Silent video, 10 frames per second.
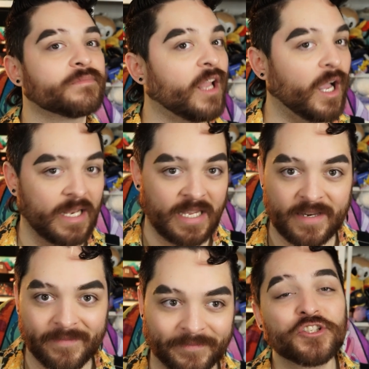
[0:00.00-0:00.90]
not it.
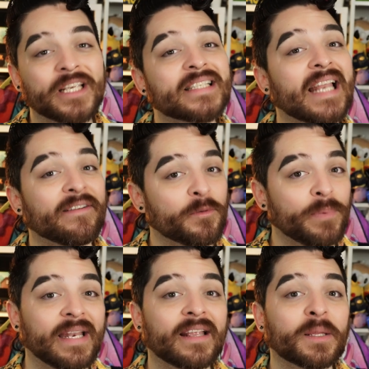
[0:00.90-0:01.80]
She is never
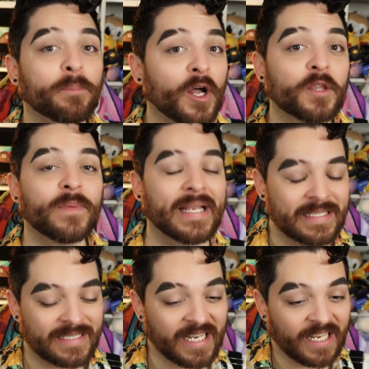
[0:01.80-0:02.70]
beating the bald man
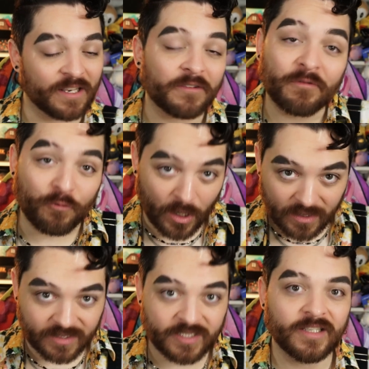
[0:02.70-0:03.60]
sitting in
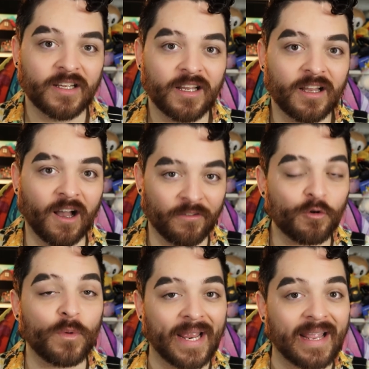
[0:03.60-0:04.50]
front of a
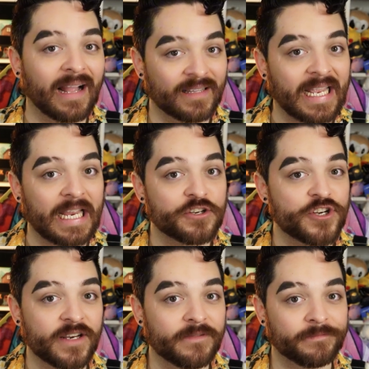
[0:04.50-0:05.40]
wig
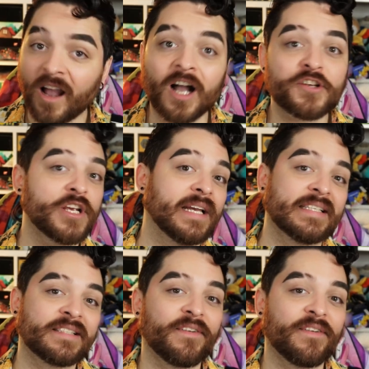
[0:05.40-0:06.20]
allegation. Aja is the